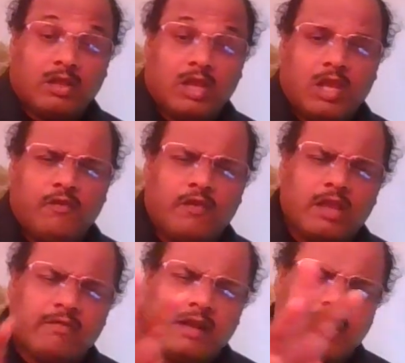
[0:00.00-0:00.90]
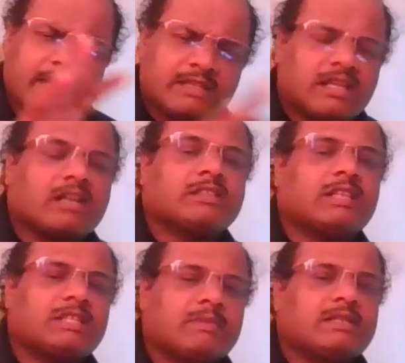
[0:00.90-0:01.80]
if he will get
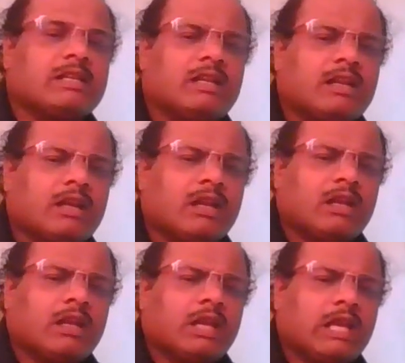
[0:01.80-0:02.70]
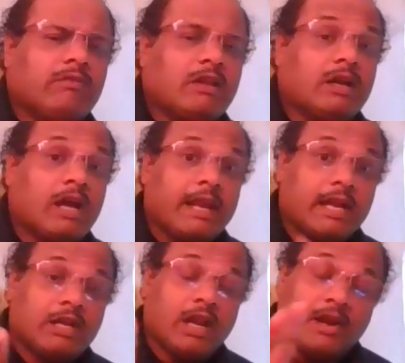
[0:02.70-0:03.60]
success basically, he will
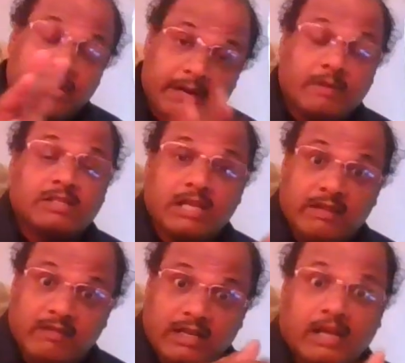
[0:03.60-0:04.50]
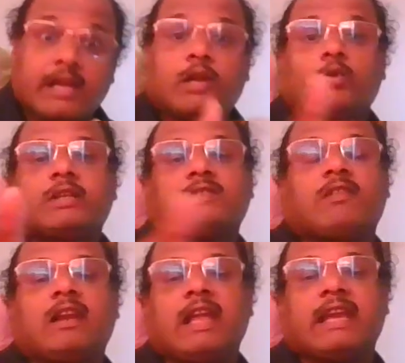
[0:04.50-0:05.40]
connect 100%, he will connect to this
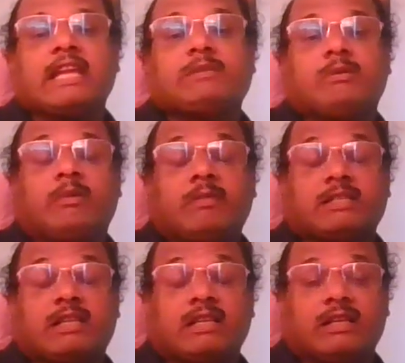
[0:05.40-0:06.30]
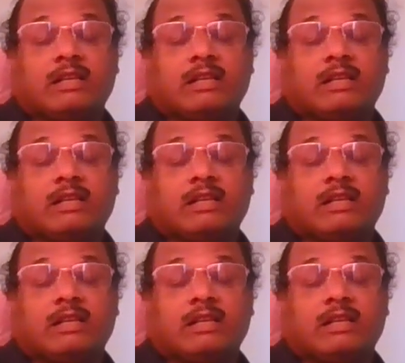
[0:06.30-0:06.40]
1 lakh age people basically.